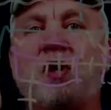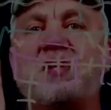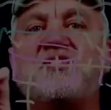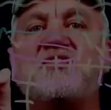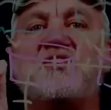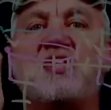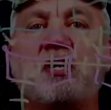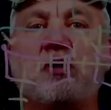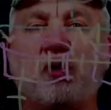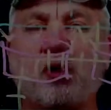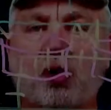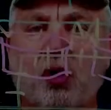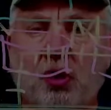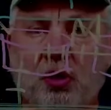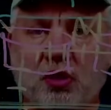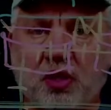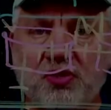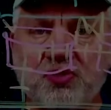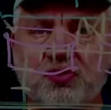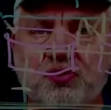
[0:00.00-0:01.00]
single
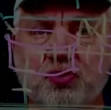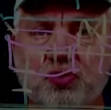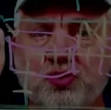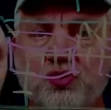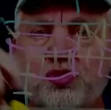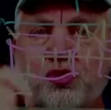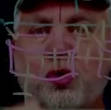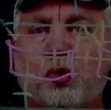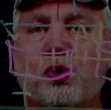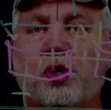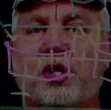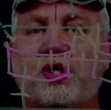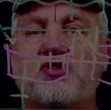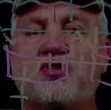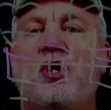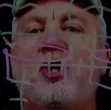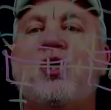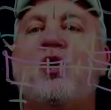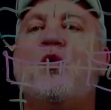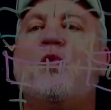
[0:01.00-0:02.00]
cluster storage,
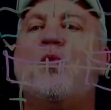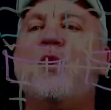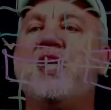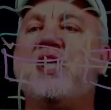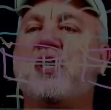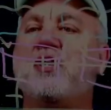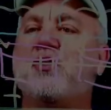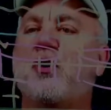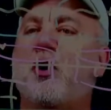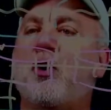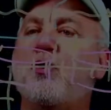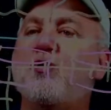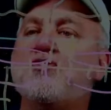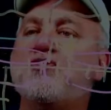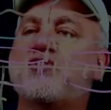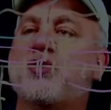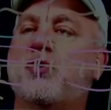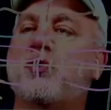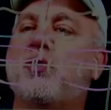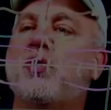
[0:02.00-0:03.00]
we can
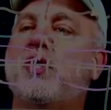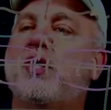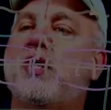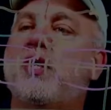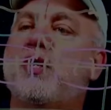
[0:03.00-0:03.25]
also